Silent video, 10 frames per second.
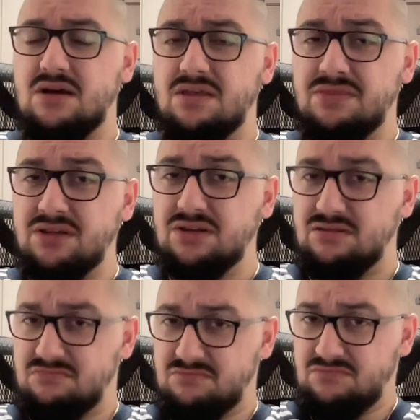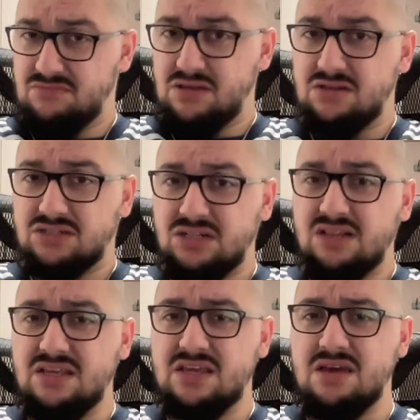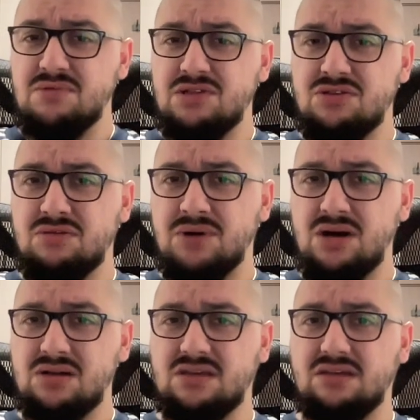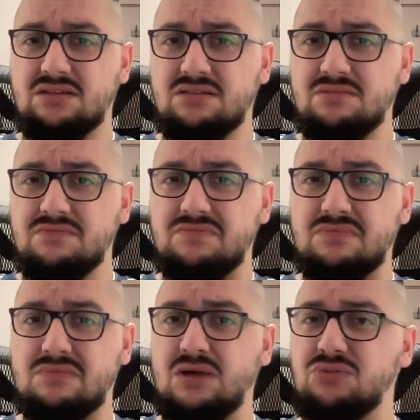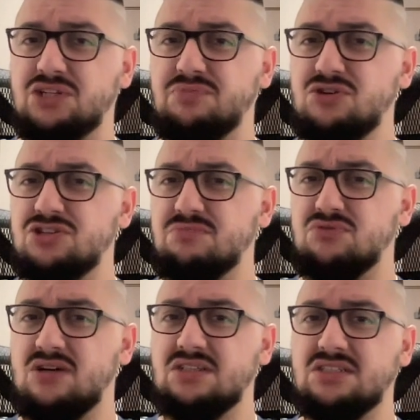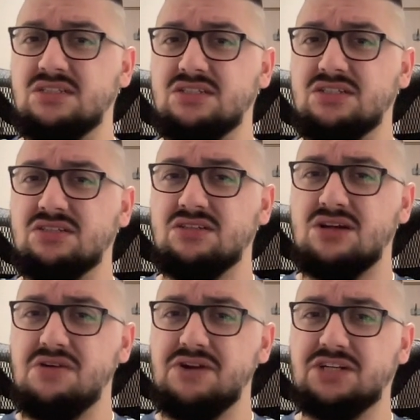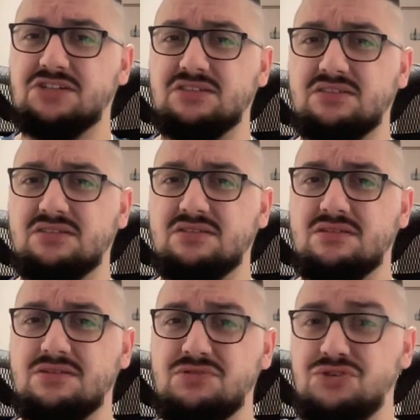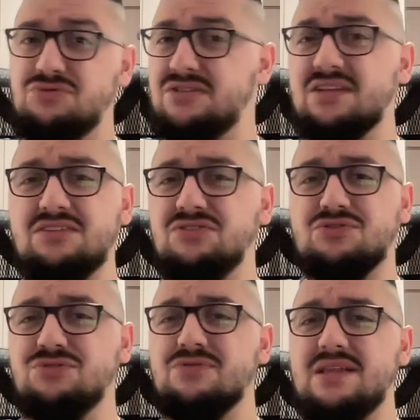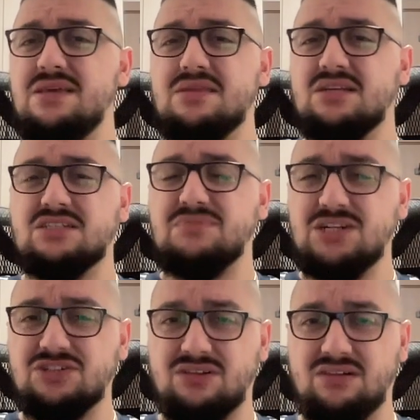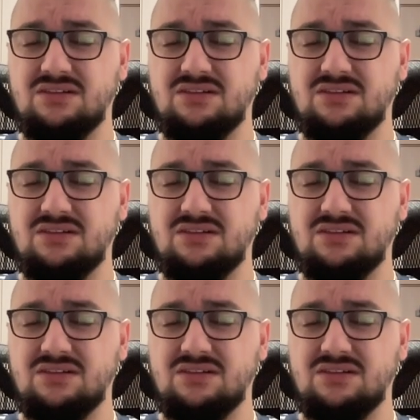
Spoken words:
that suddenly came into the market, which pushed the price in a certain direction. You didn't do anything special.